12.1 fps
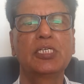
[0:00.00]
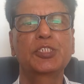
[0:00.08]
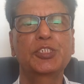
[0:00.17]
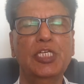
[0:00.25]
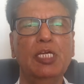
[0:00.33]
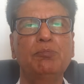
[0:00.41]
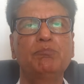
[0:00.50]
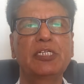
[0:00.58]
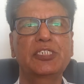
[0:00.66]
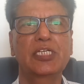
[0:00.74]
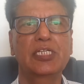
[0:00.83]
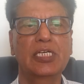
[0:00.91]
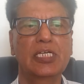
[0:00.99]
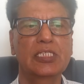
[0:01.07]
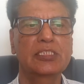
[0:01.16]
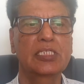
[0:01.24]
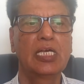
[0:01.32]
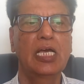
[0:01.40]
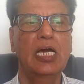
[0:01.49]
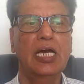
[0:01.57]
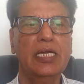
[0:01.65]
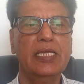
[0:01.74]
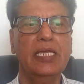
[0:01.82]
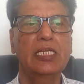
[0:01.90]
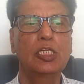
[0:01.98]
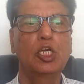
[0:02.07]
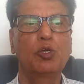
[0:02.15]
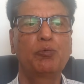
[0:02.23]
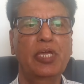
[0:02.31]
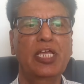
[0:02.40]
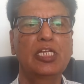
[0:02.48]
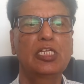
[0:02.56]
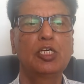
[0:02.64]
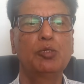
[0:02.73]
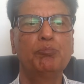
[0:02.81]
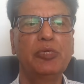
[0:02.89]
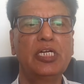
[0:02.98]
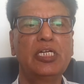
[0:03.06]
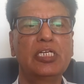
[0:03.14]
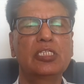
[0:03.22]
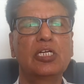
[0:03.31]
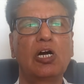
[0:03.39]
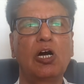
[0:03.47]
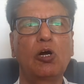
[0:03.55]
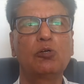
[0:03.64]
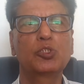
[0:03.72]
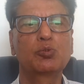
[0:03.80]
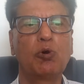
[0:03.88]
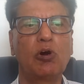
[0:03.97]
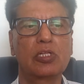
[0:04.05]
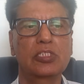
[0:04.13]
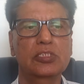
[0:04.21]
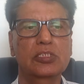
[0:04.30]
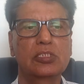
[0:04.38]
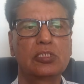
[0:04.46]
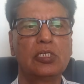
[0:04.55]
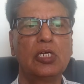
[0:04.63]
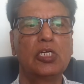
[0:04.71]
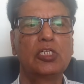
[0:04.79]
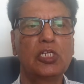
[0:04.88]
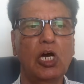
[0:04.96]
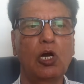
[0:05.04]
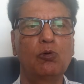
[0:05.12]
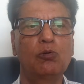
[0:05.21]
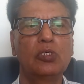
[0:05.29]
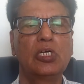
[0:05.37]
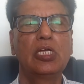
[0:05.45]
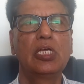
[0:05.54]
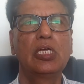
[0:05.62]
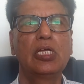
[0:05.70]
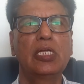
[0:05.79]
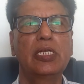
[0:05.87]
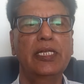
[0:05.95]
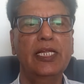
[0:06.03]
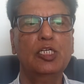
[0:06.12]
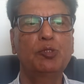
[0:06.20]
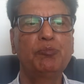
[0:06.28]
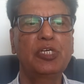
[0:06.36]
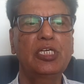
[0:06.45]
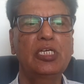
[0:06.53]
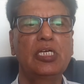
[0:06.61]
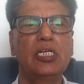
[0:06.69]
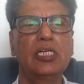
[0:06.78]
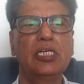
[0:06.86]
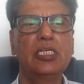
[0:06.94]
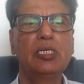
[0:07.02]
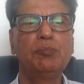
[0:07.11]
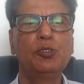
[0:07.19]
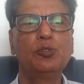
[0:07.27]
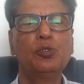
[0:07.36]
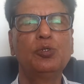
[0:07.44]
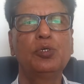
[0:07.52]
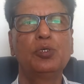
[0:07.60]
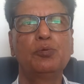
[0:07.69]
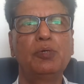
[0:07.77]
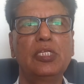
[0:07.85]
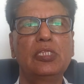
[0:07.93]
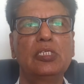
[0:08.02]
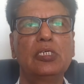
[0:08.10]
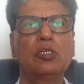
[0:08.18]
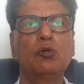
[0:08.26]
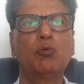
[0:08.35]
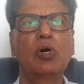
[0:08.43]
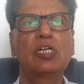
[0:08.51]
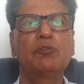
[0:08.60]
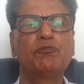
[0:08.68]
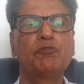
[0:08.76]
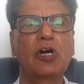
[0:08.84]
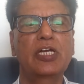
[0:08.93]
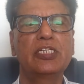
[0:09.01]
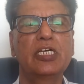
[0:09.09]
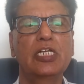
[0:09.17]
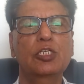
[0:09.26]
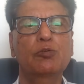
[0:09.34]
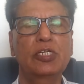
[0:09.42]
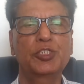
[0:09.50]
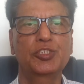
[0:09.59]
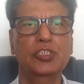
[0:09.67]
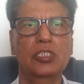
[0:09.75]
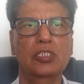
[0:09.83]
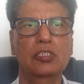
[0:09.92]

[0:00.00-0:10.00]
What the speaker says: save materials again when building the house walls. Now, let me leave you with one final question.